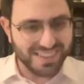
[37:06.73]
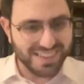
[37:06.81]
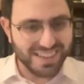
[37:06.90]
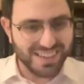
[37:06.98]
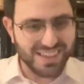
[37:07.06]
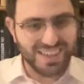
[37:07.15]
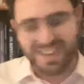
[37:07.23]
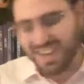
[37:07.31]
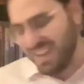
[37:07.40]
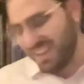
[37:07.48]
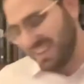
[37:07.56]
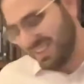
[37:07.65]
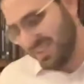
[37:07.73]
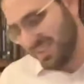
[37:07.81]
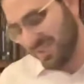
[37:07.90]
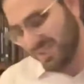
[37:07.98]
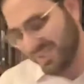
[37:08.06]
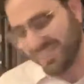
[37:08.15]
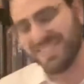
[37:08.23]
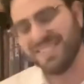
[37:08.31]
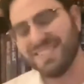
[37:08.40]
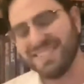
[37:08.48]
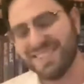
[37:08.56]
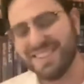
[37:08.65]
Uh, I, I, you know,
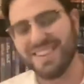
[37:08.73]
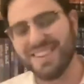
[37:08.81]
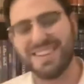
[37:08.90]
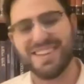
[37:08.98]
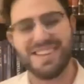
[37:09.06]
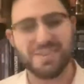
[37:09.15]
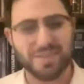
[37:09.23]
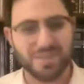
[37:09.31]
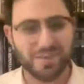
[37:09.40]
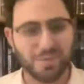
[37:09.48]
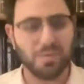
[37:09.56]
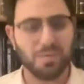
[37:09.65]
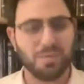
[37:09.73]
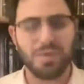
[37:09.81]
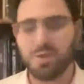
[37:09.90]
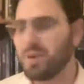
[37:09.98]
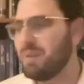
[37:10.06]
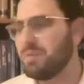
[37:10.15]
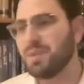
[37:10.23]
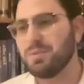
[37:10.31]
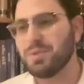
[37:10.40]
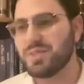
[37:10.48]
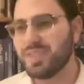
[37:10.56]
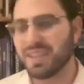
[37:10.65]
thank God, the
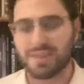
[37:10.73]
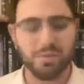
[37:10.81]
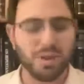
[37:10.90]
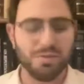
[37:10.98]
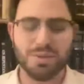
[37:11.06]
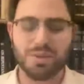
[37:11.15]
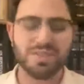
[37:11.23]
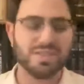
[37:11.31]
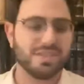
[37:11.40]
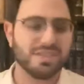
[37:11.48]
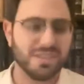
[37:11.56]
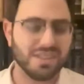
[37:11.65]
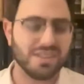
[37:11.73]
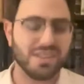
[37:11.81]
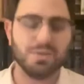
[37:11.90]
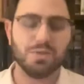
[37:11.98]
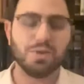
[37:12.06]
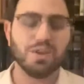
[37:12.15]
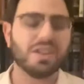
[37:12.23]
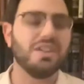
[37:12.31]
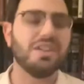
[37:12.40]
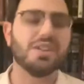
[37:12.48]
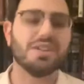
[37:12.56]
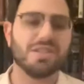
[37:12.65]
Rambam was like one of the most he was one of the
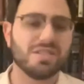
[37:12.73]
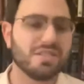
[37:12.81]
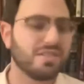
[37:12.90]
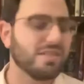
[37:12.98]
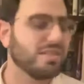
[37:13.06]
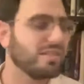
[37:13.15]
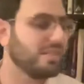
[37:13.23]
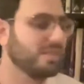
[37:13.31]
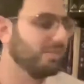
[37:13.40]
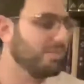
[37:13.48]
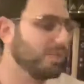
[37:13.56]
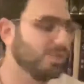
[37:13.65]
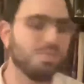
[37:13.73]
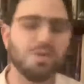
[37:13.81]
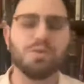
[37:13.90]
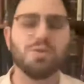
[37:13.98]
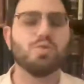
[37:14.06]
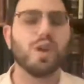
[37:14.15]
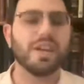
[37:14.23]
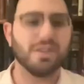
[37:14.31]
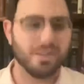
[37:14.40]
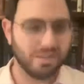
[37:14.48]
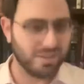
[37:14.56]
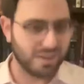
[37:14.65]
clearest most beautiful
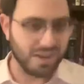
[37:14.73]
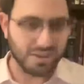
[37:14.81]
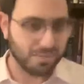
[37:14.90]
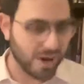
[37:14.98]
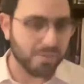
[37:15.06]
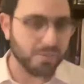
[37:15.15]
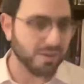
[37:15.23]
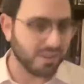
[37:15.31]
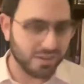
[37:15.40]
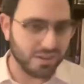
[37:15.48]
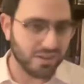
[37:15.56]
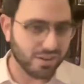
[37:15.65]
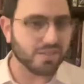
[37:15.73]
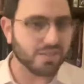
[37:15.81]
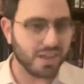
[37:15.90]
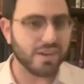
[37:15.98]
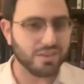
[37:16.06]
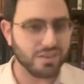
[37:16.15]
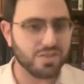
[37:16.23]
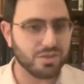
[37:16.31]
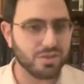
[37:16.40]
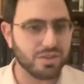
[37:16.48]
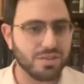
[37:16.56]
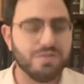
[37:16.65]
writers i think probably in our entire
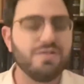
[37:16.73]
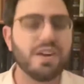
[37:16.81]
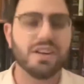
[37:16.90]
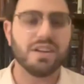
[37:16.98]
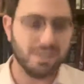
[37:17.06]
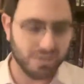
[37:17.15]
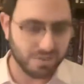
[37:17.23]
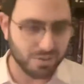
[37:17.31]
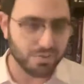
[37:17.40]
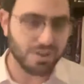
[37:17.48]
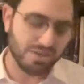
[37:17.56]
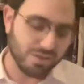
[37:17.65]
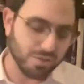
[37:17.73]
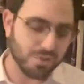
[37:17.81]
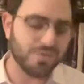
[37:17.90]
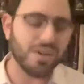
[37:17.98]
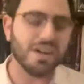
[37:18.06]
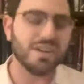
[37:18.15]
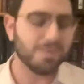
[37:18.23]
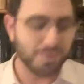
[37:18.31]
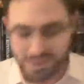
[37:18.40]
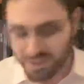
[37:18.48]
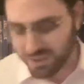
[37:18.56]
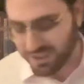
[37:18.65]
history very easy to read so we're very
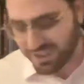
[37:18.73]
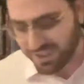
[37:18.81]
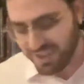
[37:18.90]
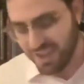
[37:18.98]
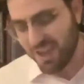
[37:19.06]
we're zocha